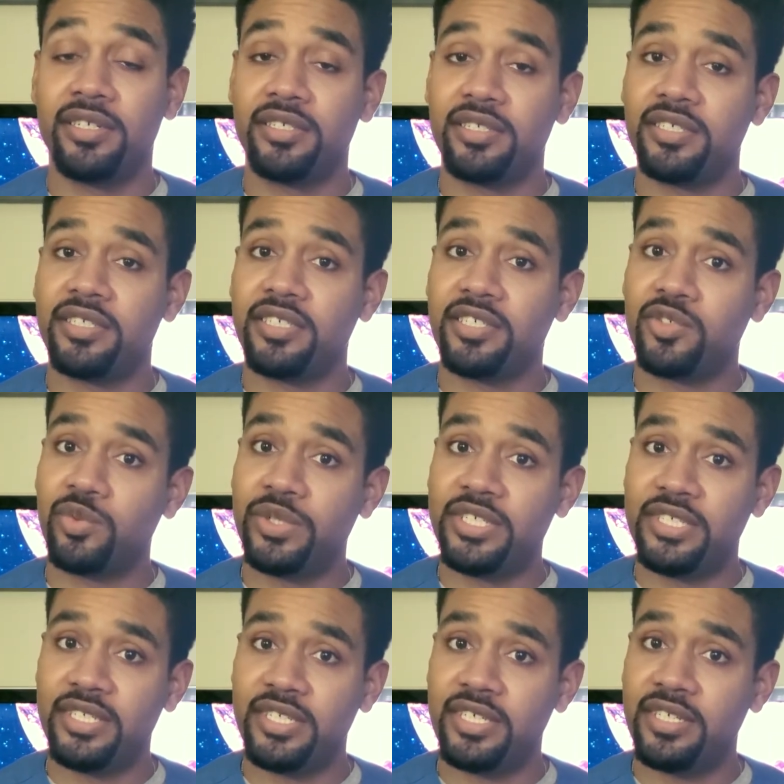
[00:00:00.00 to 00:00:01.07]
such as
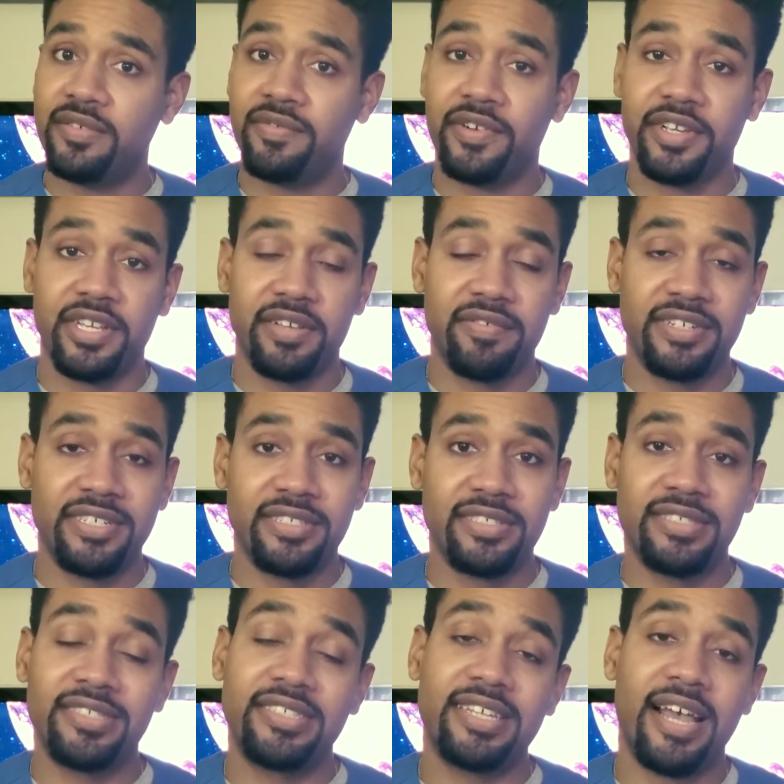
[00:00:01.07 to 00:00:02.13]
reasoning,
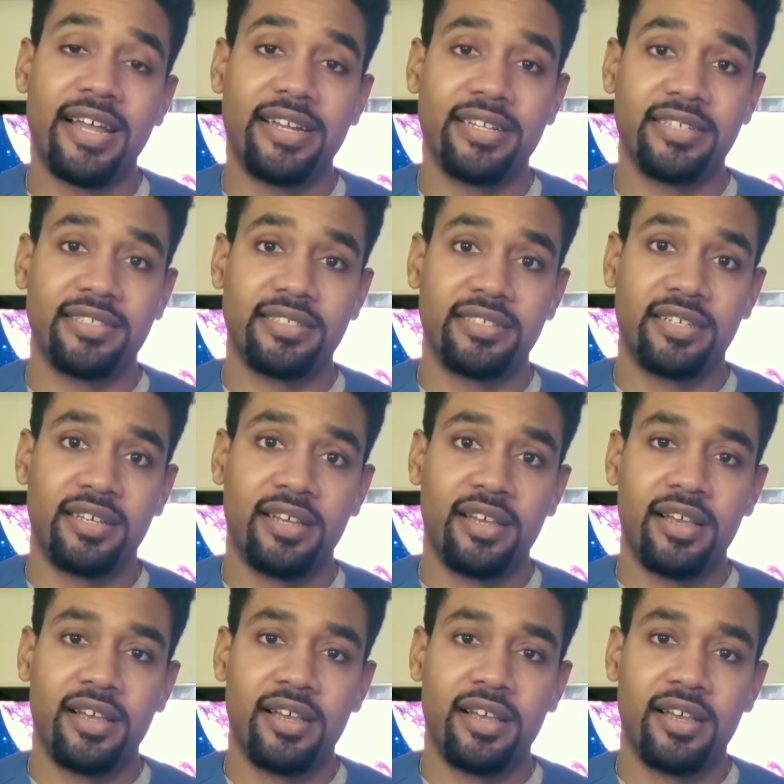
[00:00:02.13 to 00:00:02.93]
forgiveness, and sadness,